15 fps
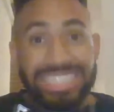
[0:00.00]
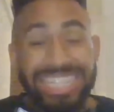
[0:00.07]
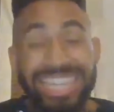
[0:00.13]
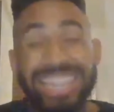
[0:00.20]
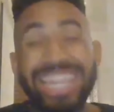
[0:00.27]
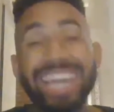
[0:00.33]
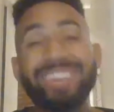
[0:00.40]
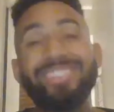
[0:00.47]

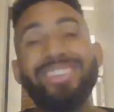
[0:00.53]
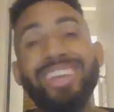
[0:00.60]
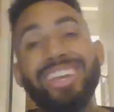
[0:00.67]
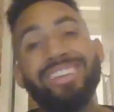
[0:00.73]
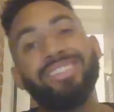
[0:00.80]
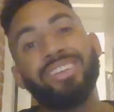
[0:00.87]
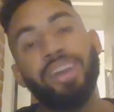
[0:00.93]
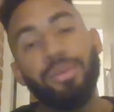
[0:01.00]
The next thing
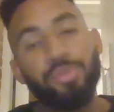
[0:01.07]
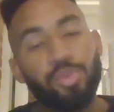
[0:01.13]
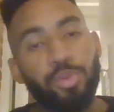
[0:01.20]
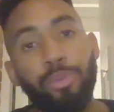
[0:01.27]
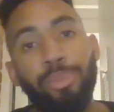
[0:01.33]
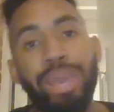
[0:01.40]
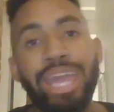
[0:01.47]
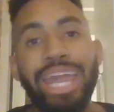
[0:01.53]
is it comes
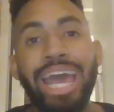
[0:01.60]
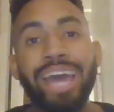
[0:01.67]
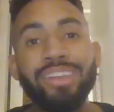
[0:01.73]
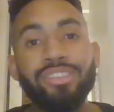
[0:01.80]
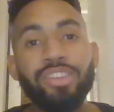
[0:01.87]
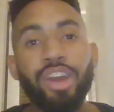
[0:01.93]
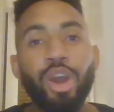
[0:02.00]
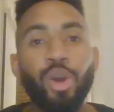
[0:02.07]
with your paid
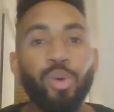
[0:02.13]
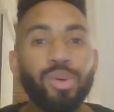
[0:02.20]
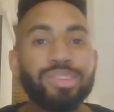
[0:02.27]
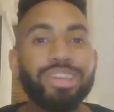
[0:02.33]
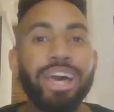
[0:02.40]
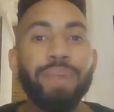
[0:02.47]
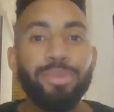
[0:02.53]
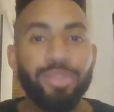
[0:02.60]
ads. What
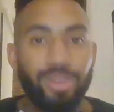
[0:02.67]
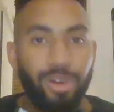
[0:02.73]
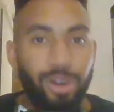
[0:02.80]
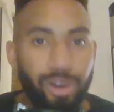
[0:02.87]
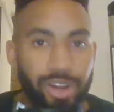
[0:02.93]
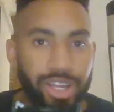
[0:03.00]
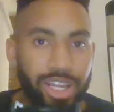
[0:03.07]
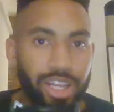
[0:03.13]
type of
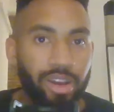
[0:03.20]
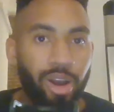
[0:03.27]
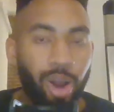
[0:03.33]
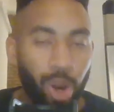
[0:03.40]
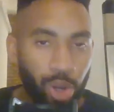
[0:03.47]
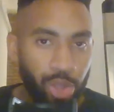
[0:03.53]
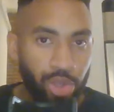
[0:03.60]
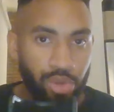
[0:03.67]
targeting
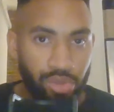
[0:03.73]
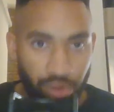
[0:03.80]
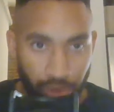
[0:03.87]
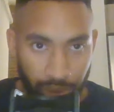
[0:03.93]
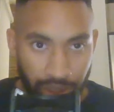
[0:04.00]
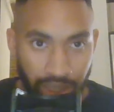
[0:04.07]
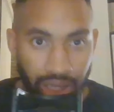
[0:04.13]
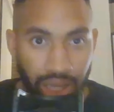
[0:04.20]
are you
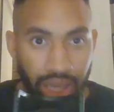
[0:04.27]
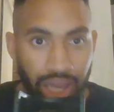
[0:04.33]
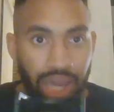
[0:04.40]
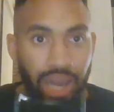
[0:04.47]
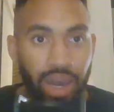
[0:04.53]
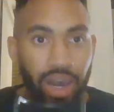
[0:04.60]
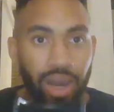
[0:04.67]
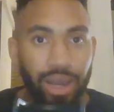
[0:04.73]
doing?
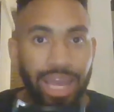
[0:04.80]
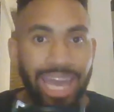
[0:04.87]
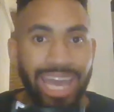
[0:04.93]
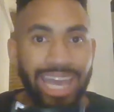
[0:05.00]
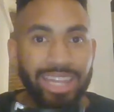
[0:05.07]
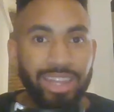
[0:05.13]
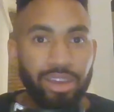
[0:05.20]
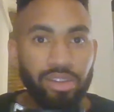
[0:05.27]

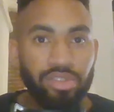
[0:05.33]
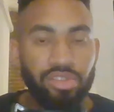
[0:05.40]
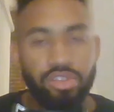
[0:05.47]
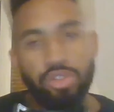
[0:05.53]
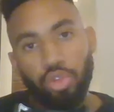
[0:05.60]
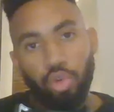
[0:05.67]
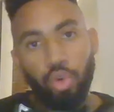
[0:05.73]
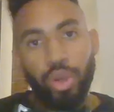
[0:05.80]
And there's
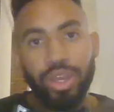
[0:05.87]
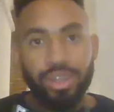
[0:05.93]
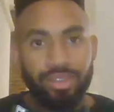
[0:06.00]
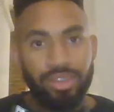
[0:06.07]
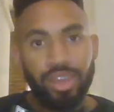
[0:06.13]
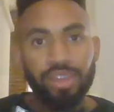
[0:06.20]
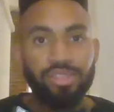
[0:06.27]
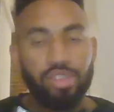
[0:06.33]
2
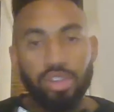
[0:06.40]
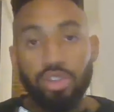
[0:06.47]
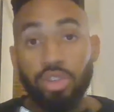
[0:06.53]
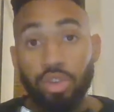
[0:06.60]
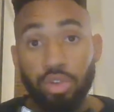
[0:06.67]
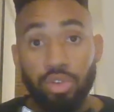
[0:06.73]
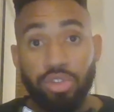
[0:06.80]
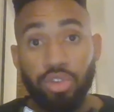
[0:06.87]
quick things you can
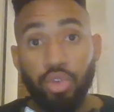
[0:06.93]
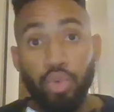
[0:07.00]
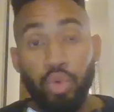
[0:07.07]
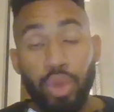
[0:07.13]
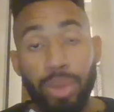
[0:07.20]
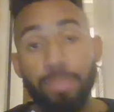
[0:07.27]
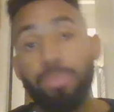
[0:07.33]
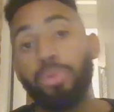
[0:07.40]
do
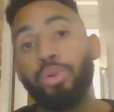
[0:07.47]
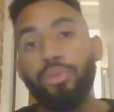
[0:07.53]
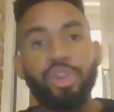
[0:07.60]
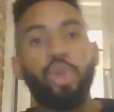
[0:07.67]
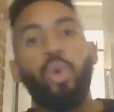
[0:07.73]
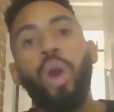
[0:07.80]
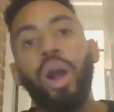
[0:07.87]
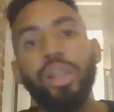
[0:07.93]
to improve
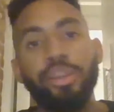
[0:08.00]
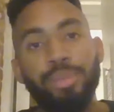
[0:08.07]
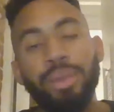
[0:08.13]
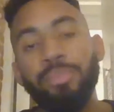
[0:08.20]
the quality of